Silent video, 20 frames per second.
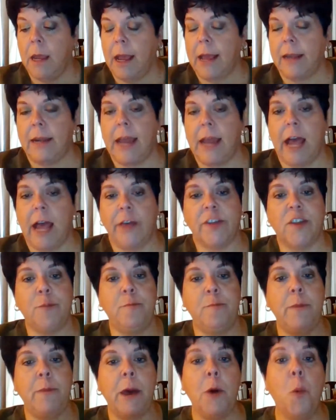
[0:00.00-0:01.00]
Now,
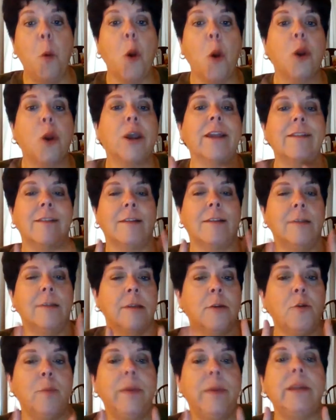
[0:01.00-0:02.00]
spell work is a
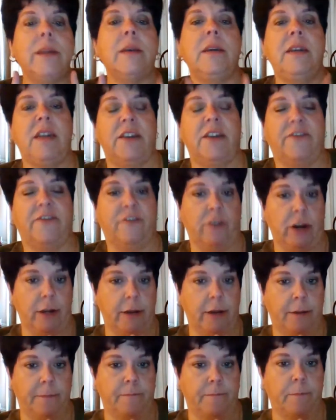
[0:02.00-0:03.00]
little bit different.
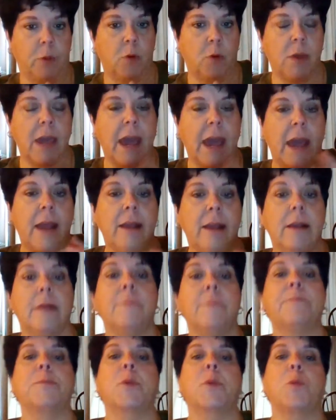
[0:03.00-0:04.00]
Okay.
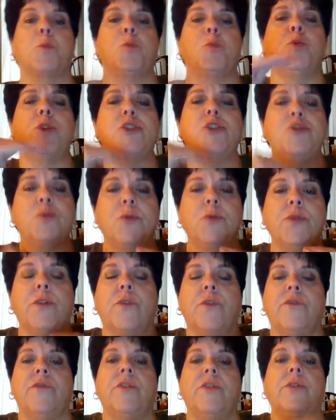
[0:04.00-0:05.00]
Rituals are
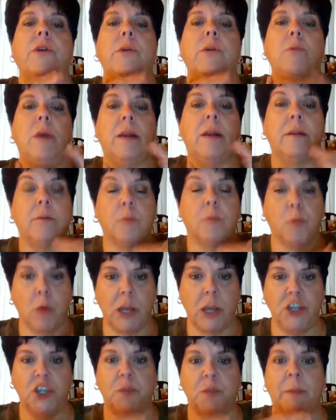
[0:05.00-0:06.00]
very
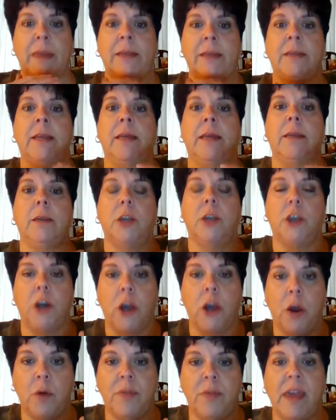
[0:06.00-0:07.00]
regimented. You
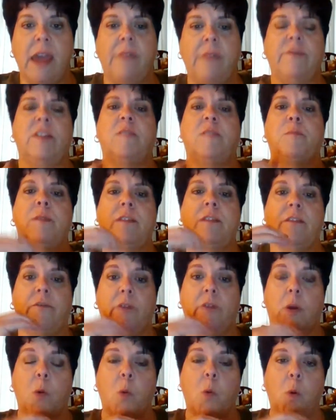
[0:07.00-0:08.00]
know, they have a
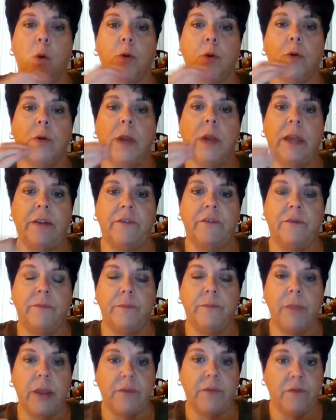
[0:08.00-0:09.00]
specific order to
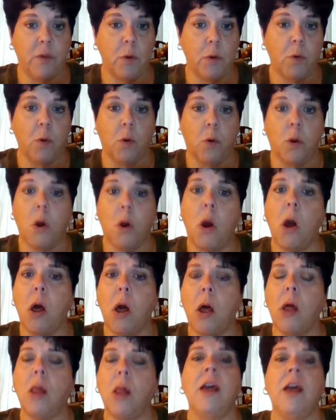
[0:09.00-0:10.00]
invoke or
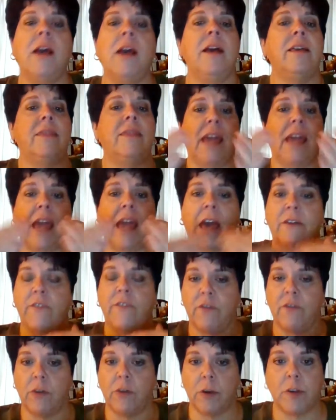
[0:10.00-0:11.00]
call. They have a
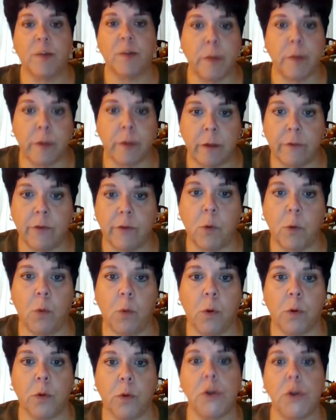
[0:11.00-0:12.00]
very specific
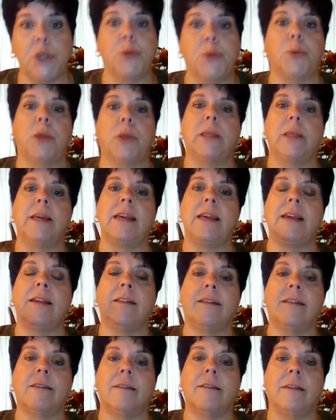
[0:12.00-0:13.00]
order to
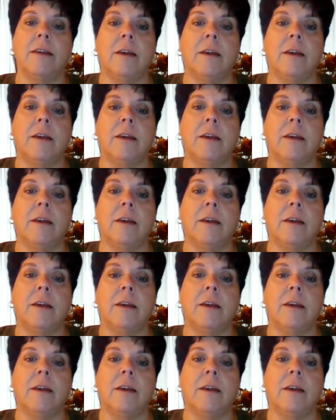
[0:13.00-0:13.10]
release.